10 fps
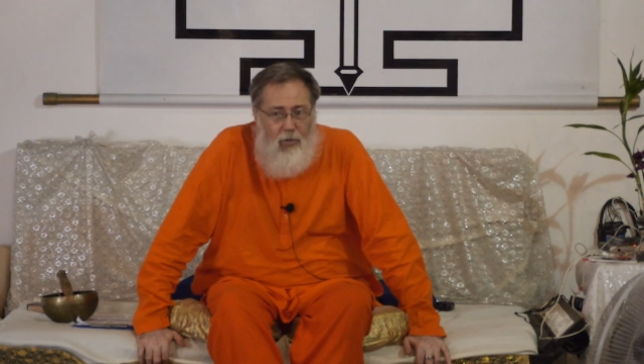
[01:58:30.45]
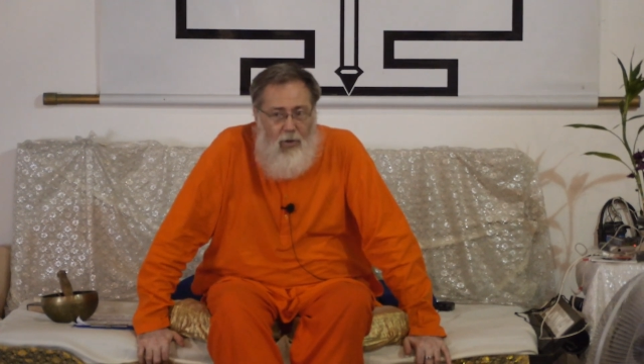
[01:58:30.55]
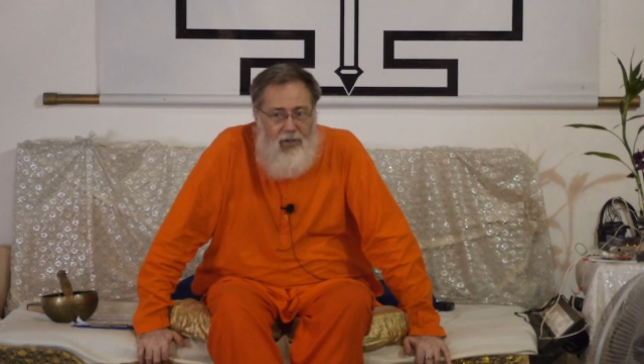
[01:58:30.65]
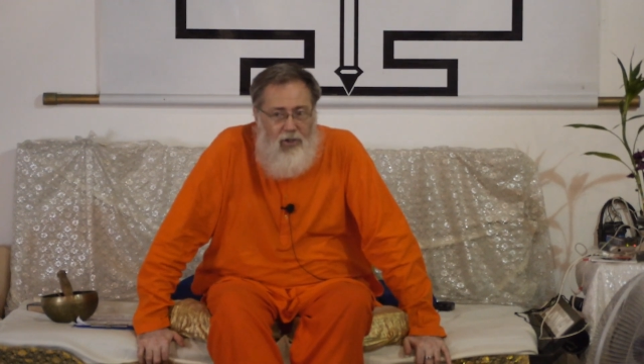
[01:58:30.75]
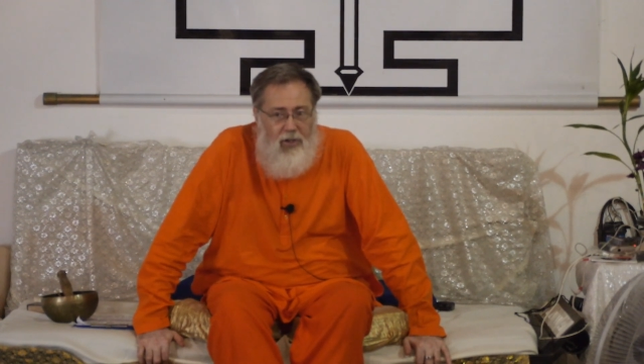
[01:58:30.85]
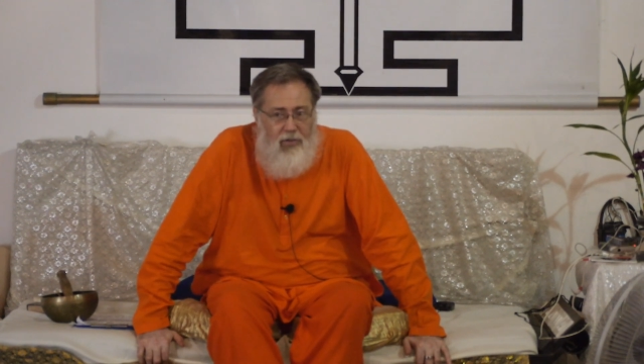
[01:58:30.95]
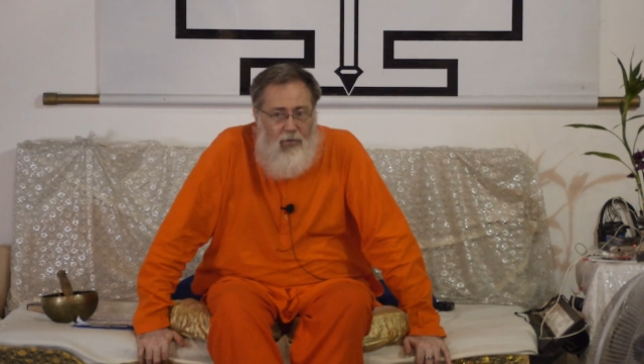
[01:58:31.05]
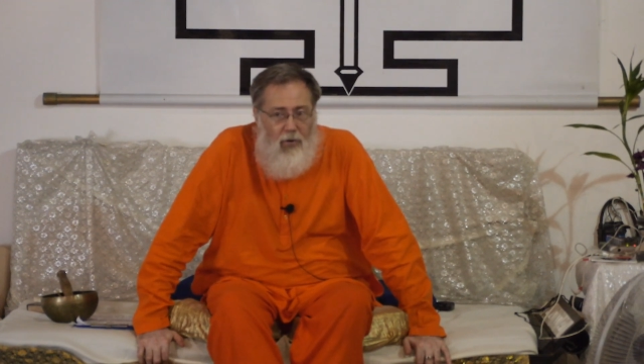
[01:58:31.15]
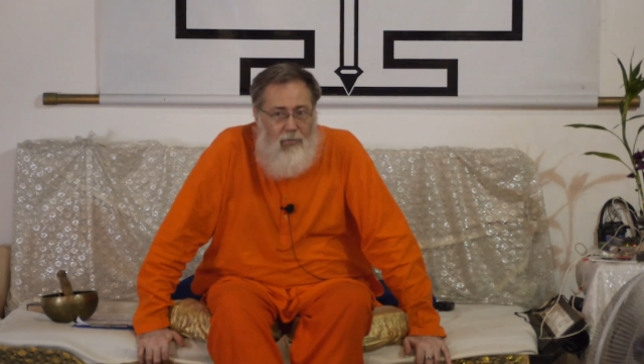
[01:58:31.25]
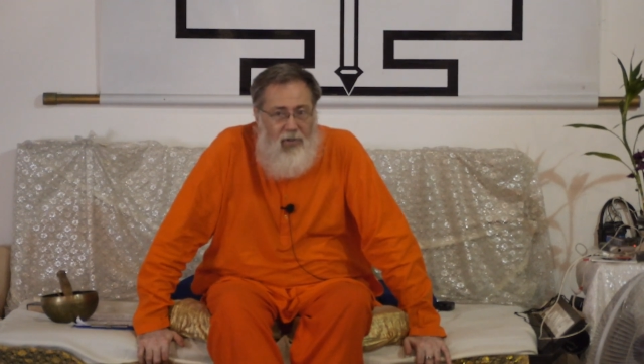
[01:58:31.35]
and
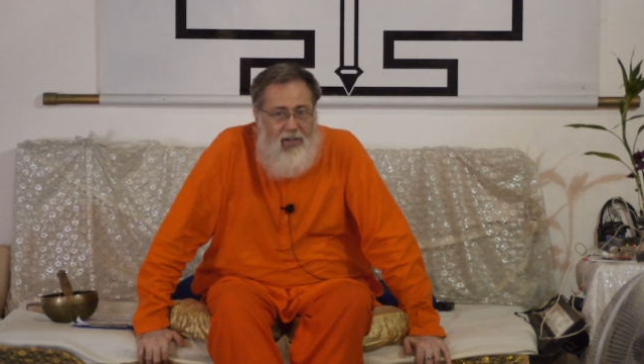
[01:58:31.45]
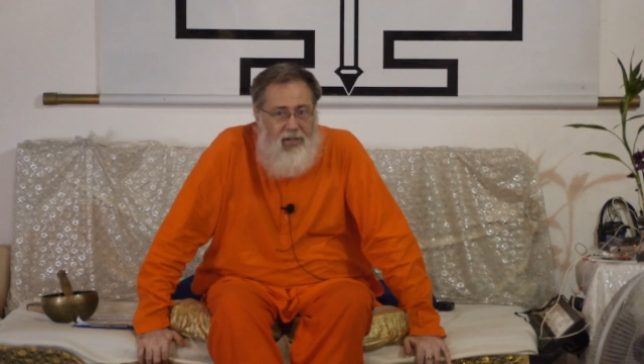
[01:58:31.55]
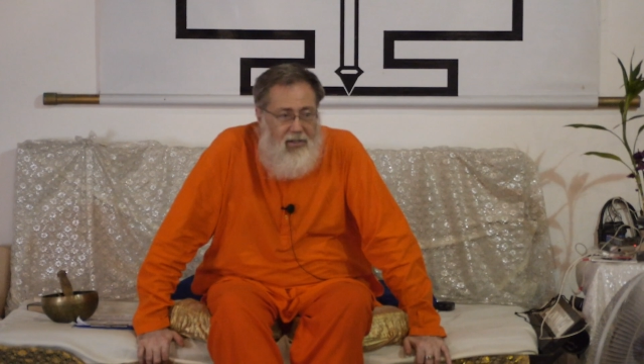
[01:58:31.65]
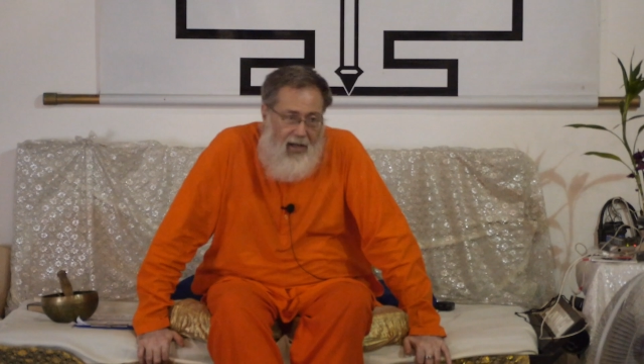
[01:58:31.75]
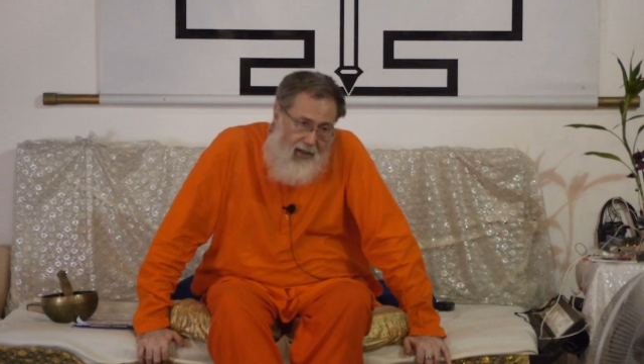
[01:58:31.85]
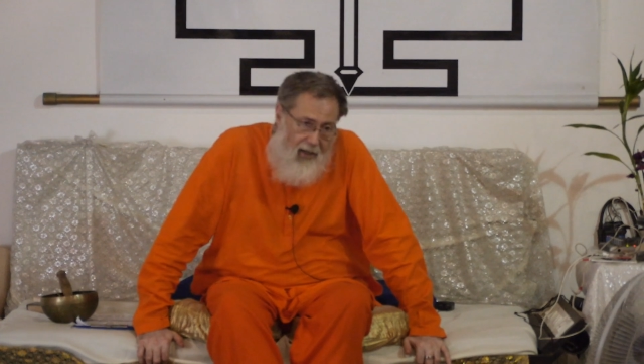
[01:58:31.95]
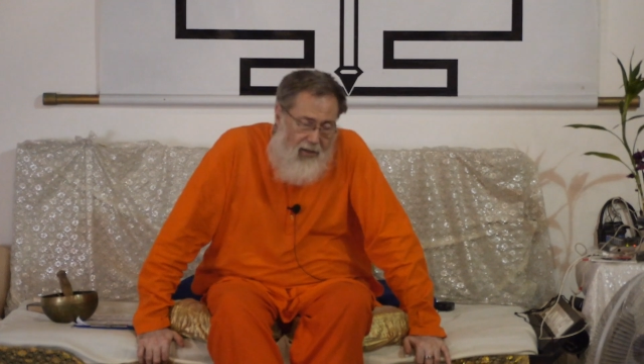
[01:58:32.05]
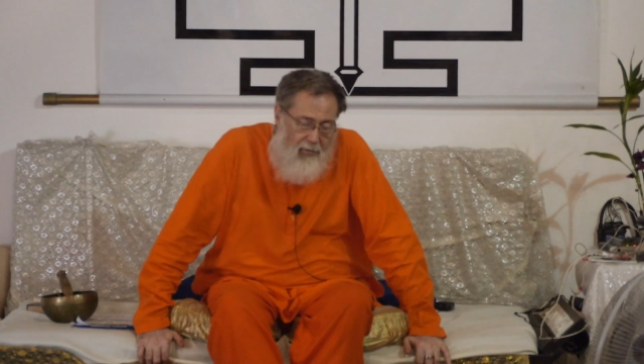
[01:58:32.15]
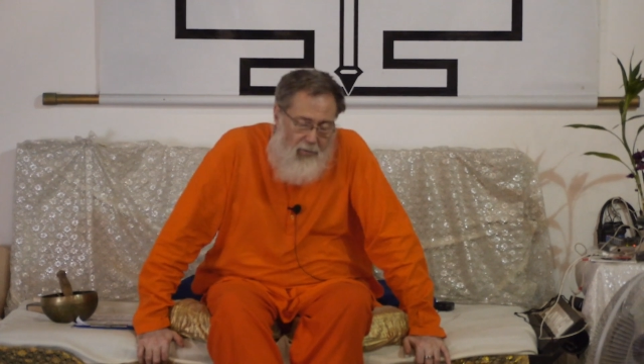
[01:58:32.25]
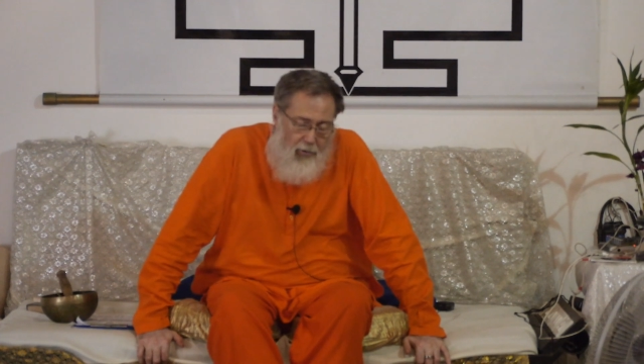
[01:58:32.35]
questions from this, they
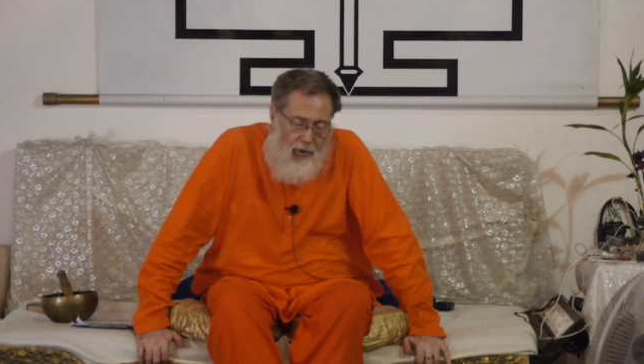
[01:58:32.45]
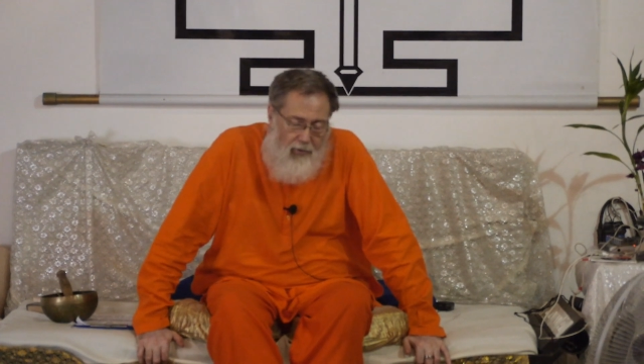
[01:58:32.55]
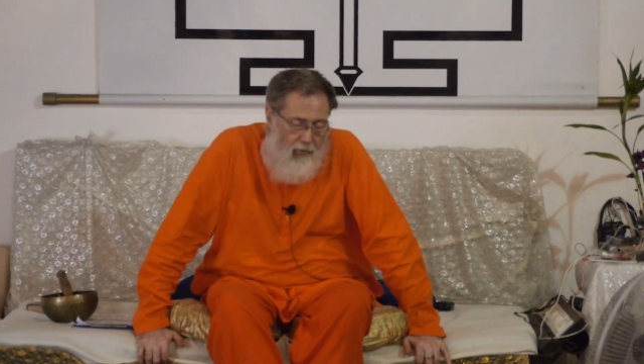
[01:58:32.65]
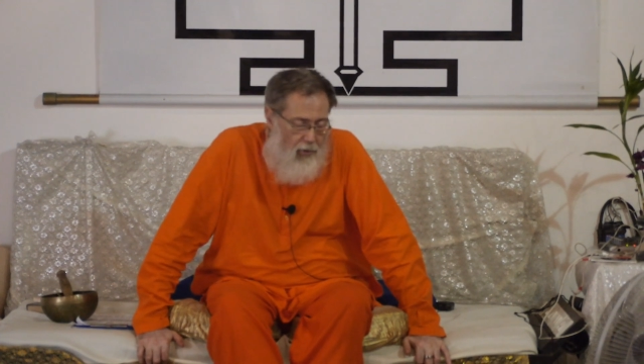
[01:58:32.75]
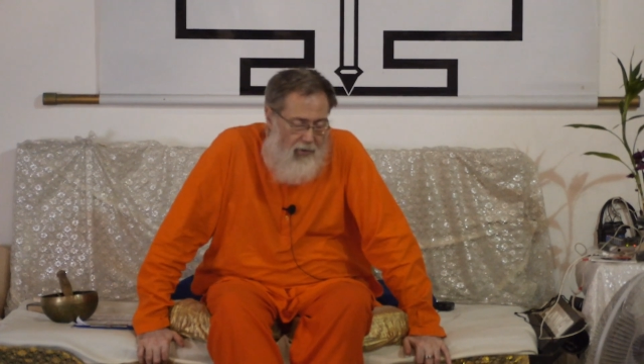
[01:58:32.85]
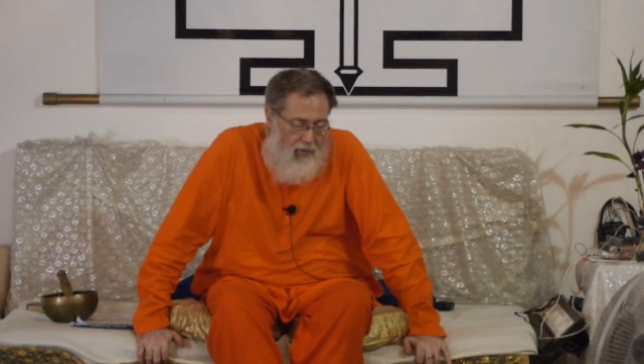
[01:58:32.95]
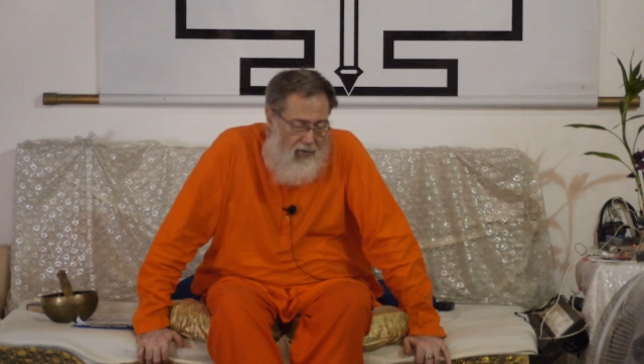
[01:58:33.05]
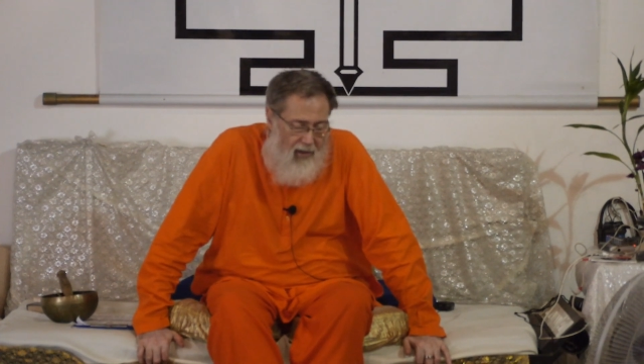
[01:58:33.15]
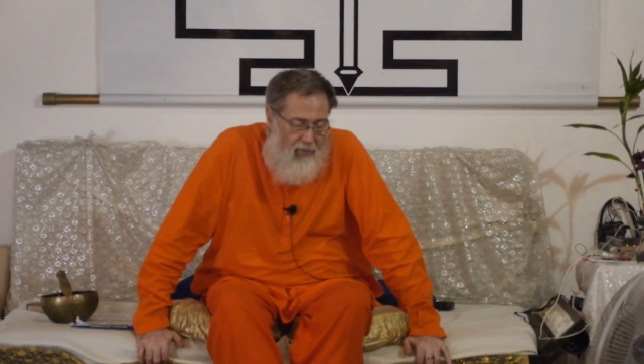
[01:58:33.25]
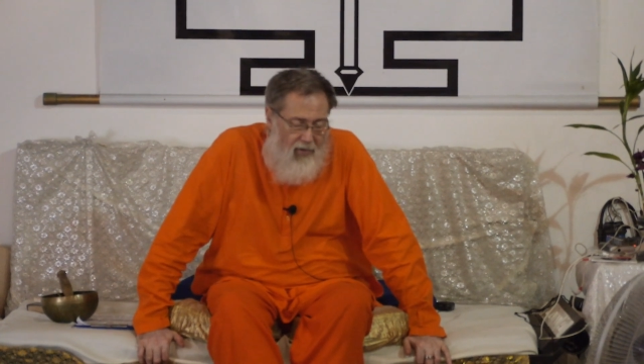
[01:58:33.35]
can be brought
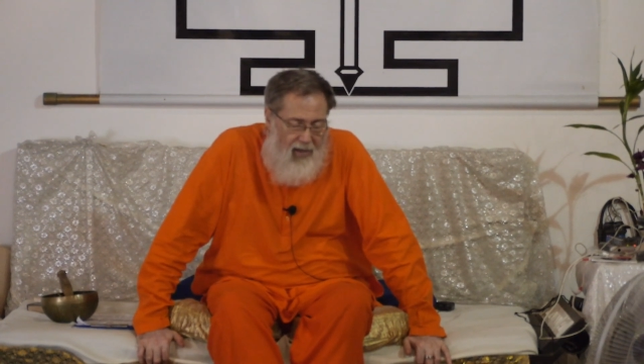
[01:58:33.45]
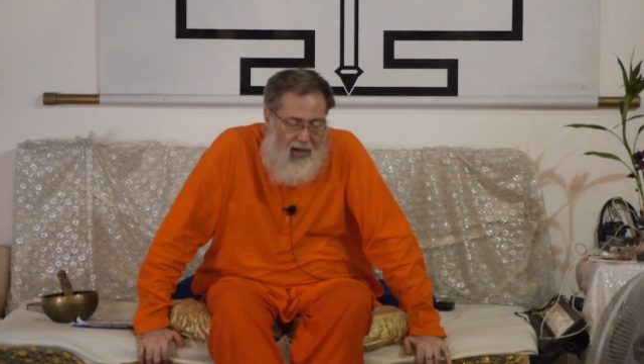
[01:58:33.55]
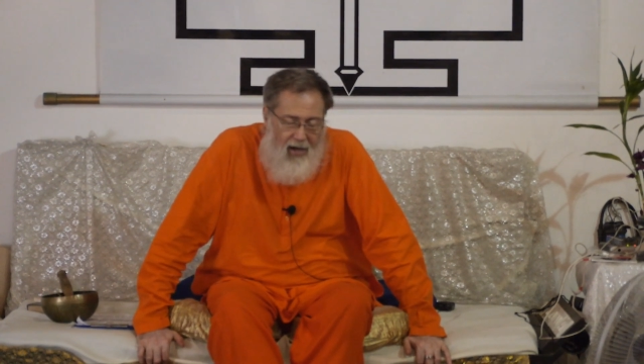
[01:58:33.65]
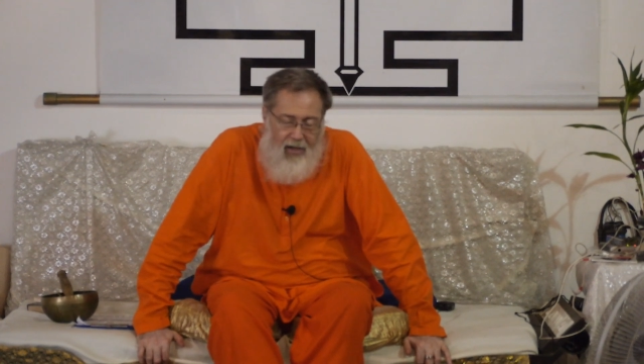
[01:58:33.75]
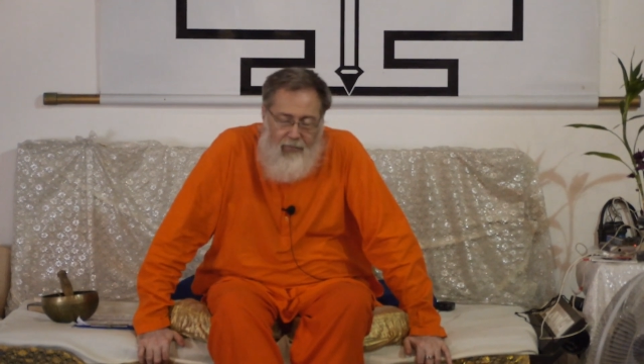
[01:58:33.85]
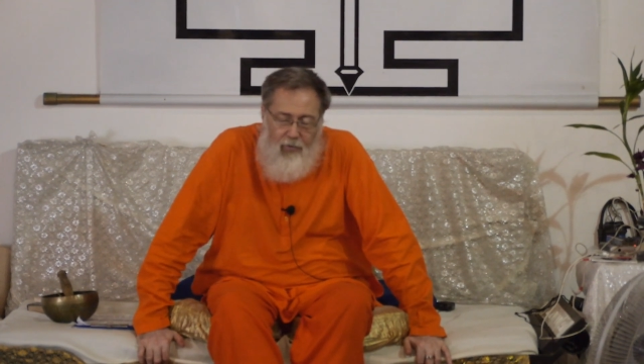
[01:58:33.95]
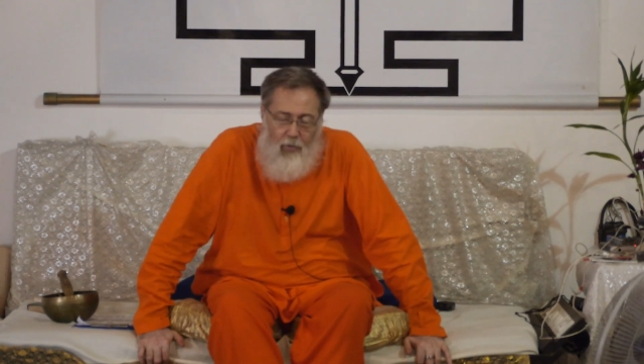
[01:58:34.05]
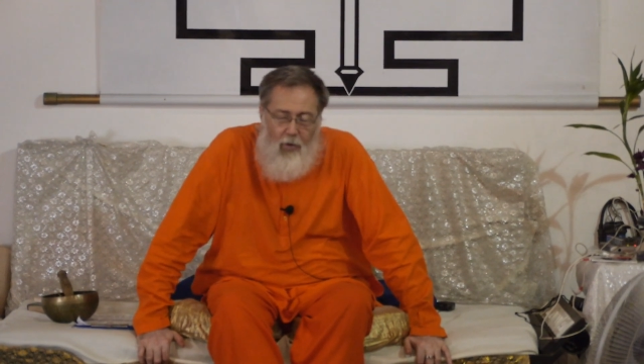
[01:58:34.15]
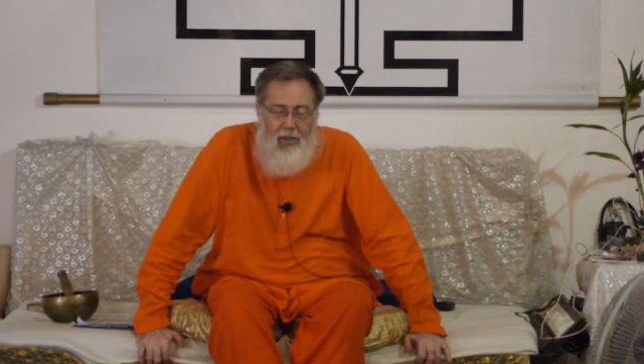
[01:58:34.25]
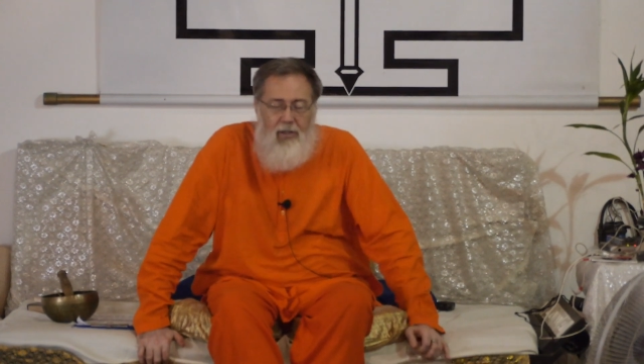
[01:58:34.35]
forth even there
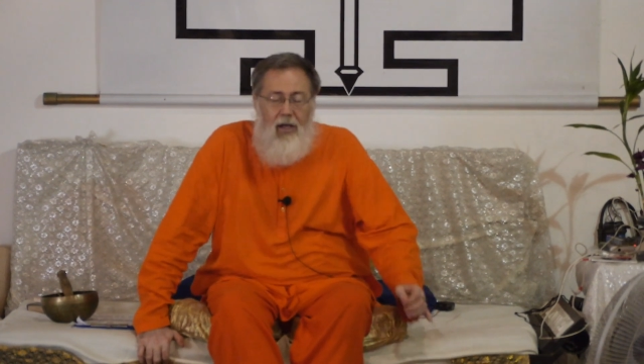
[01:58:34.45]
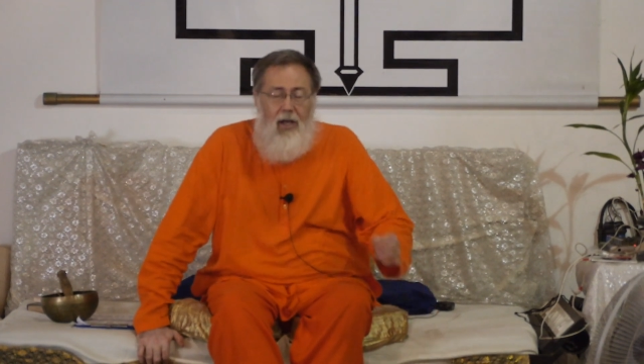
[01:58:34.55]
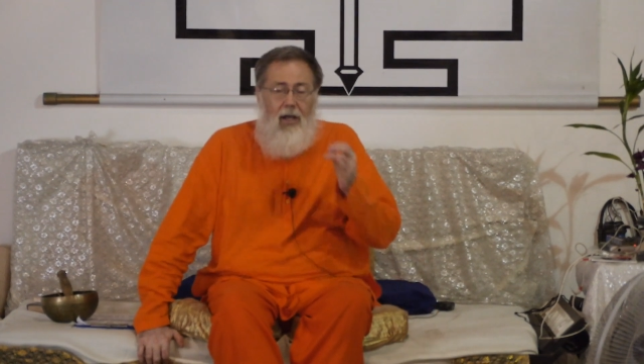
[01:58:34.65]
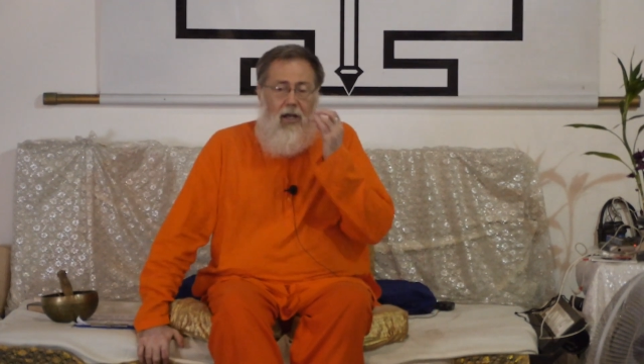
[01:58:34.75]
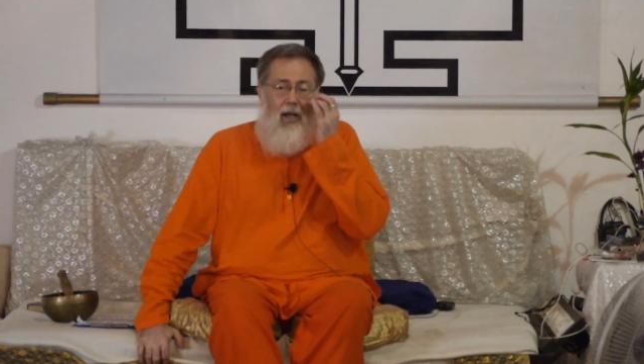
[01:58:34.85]
if you want.